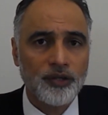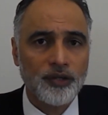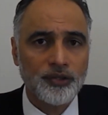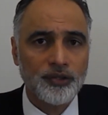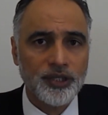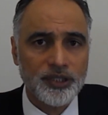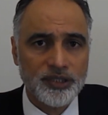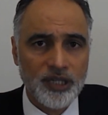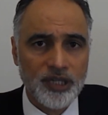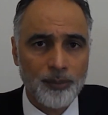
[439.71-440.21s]

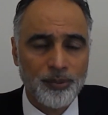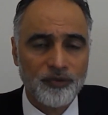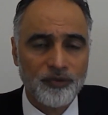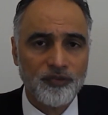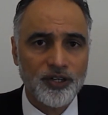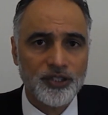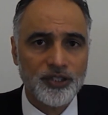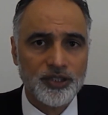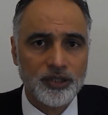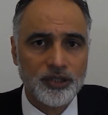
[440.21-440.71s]
these
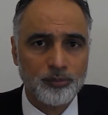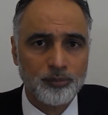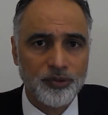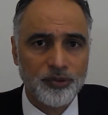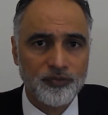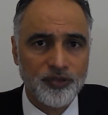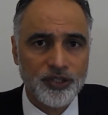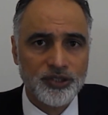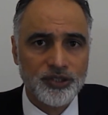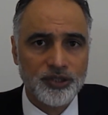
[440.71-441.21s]
deprivation
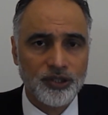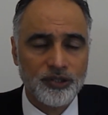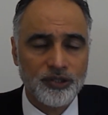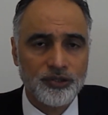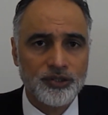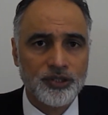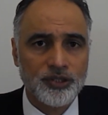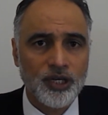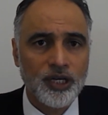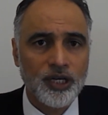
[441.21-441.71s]

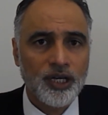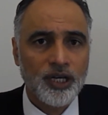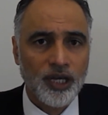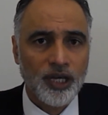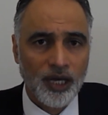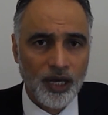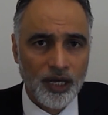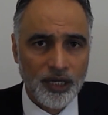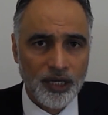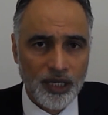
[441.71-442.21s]
provisions
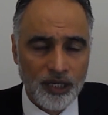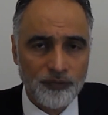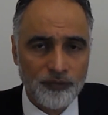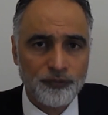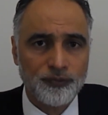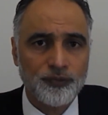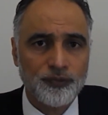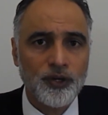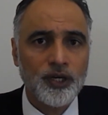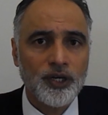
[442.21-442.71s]

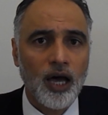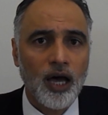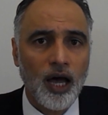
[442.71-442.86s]
if